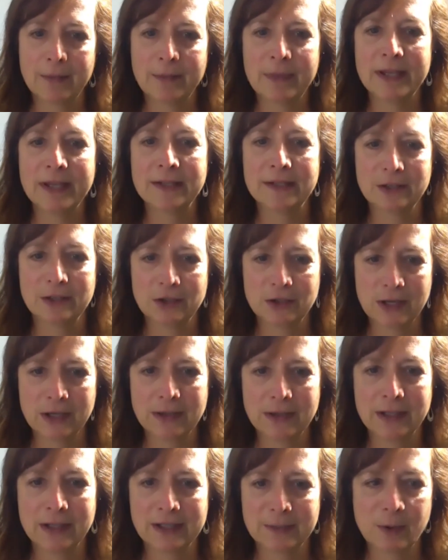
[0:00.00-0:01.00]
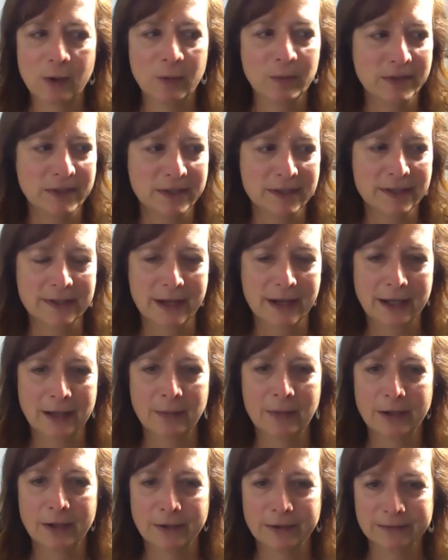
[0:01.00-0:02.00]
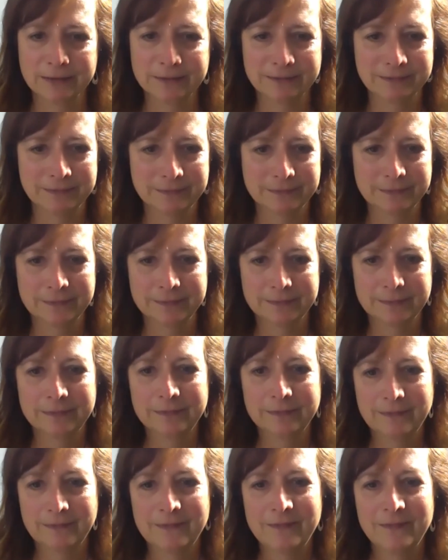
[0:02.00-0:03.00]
message that that small business right. Right.